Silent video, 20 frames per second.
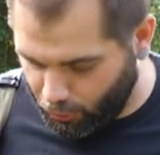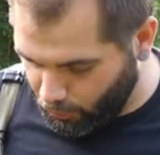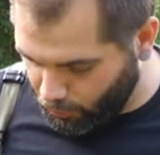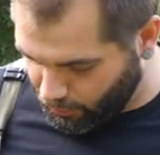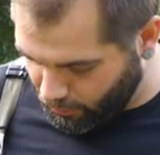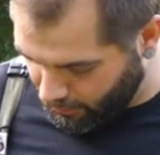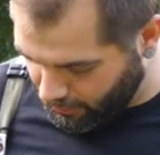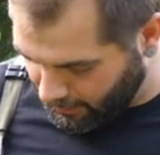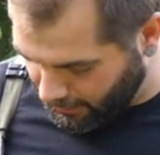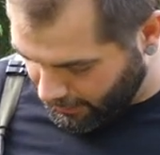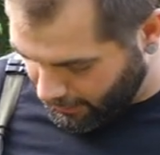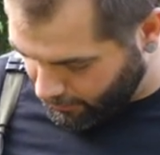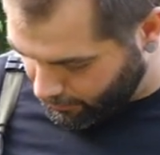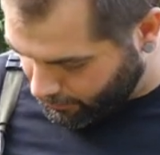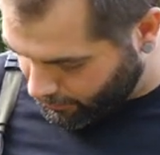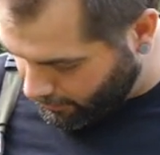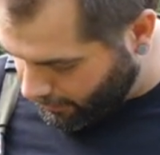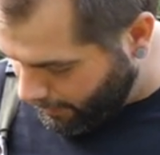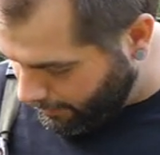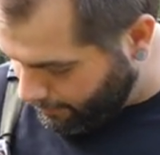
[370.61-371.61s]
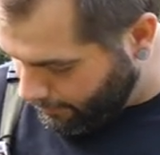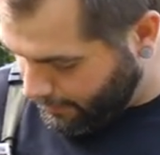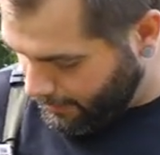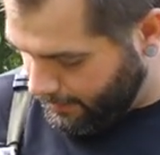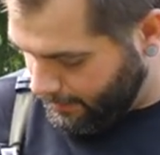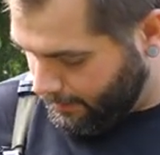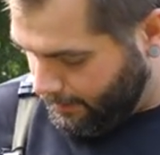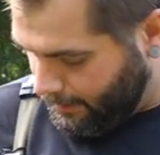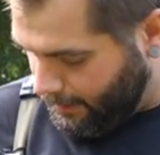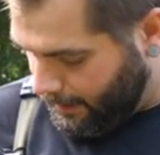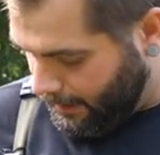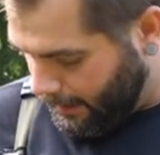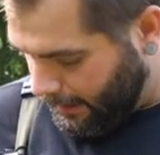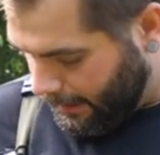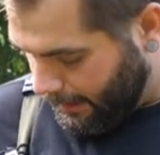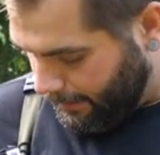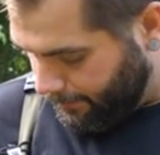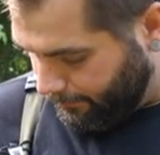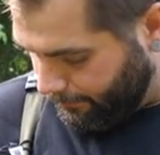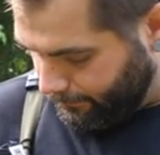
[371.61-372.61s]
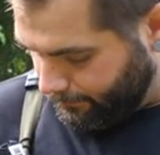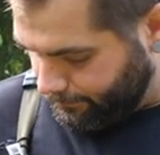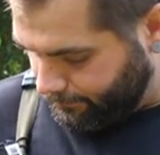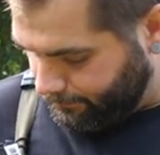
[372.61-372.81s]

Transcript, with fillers: uses the gear strap um,